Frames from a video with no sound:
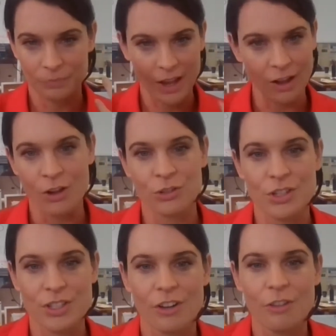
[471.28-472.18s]
are
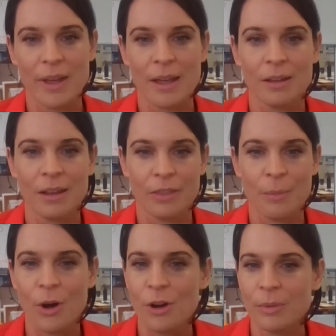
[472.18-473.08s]
conscious of, being in the
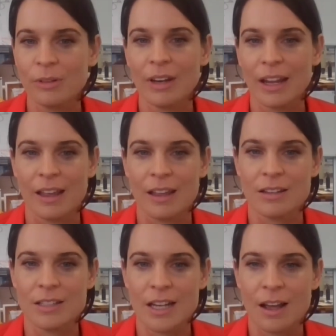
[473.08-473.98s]
moment,
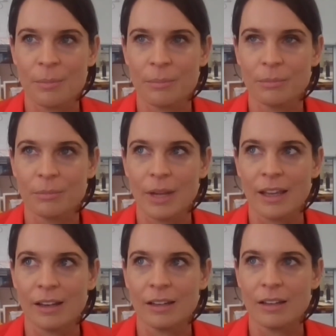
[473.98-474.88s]
and
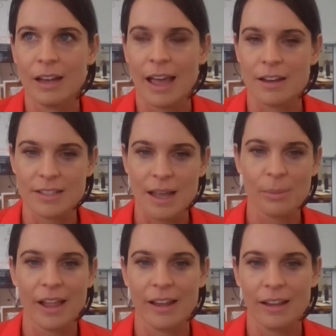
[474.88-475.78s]
how does that
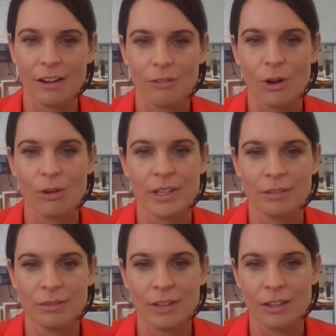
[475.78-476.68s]
play a role
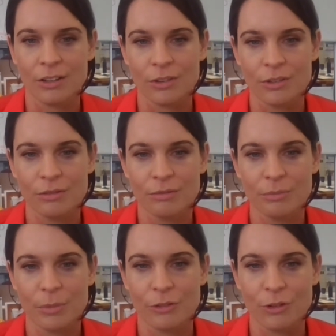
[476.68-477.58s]
in your
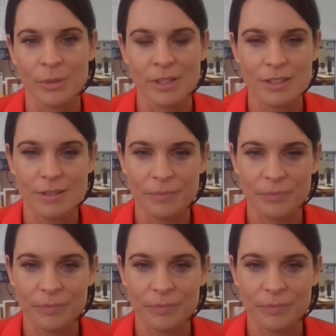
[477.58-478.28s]
performance?